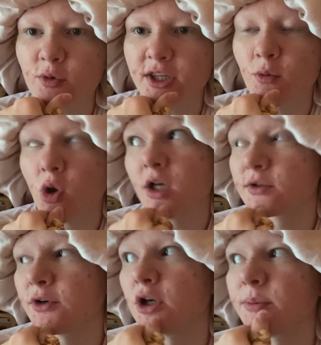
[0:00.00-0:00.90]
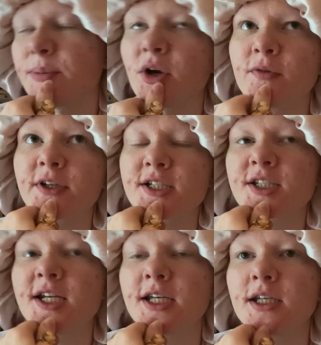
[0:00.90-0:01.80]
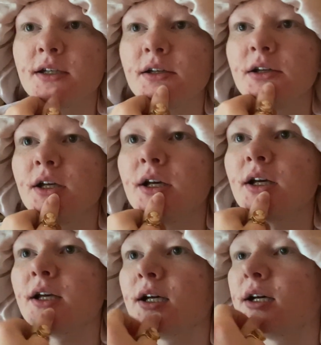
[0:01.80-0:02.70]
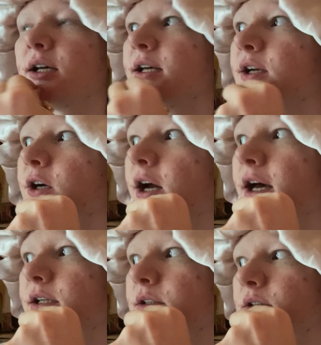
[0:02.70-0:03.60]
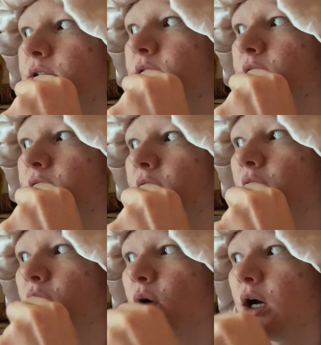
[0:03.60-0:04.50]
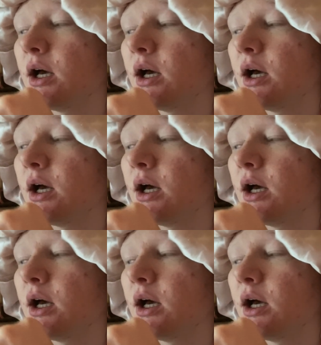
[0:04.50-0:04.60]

What they want is for her to be perfect and skinny in her head, you know?